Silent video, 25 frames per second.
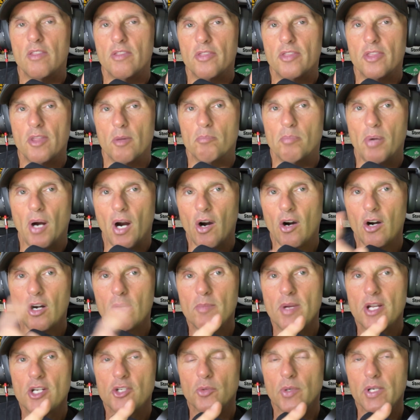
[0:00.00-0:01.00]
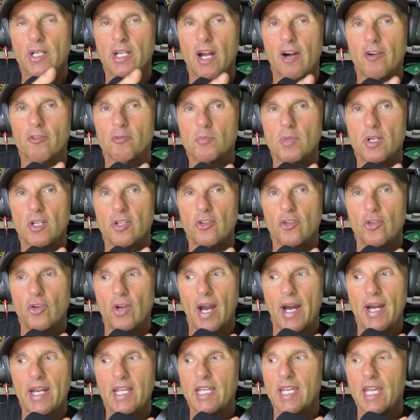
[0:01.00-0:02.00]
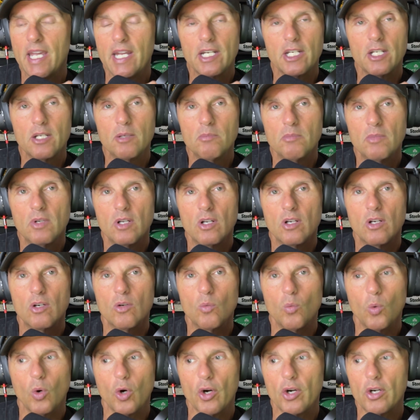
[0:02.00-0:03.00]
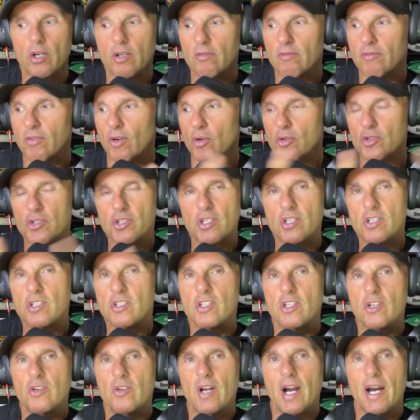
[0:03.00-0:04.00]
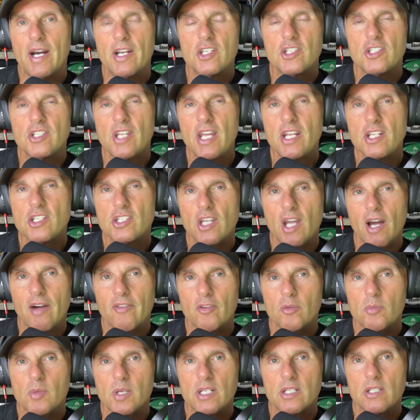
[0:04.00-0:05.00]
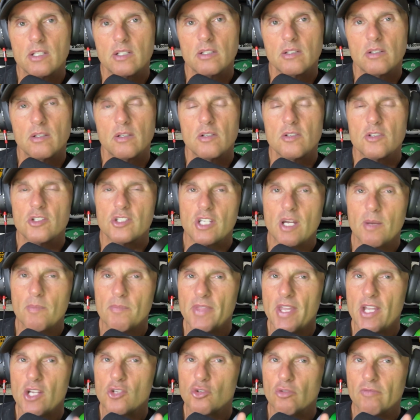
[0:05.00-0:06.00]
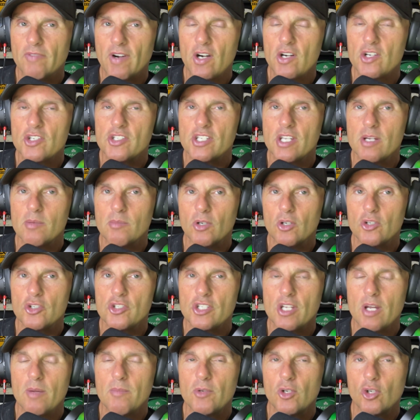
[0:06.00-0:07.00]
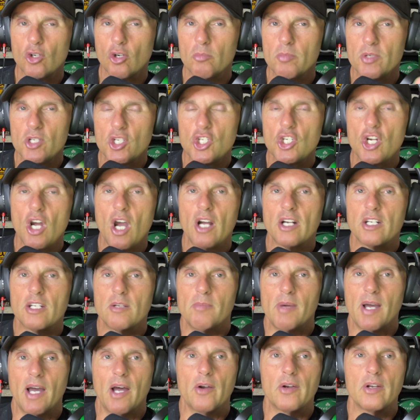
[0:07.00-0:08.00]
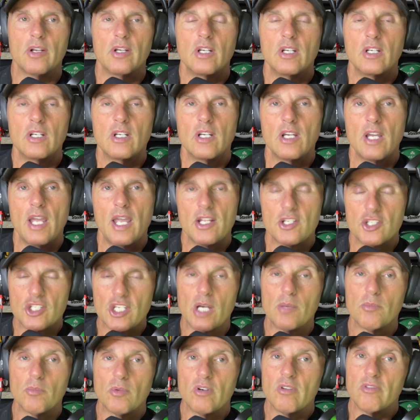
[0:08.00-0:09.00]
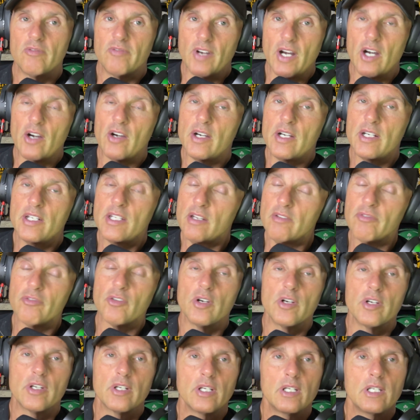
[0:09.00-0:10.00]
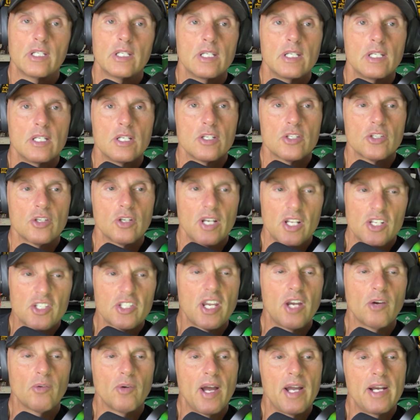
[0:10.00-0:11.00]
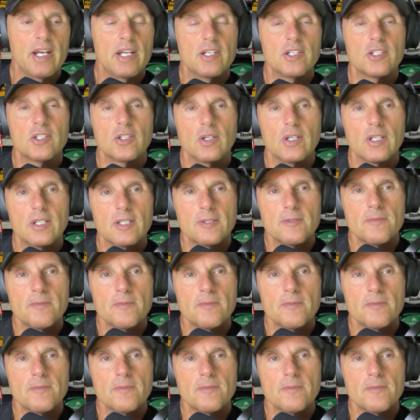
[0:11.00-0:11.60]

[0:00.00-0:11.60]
the parliamentary government of the United Kingdom work versus the United States government? Some things are very similar, some you're going to be shocked about, and some are very different. So let's get right into it.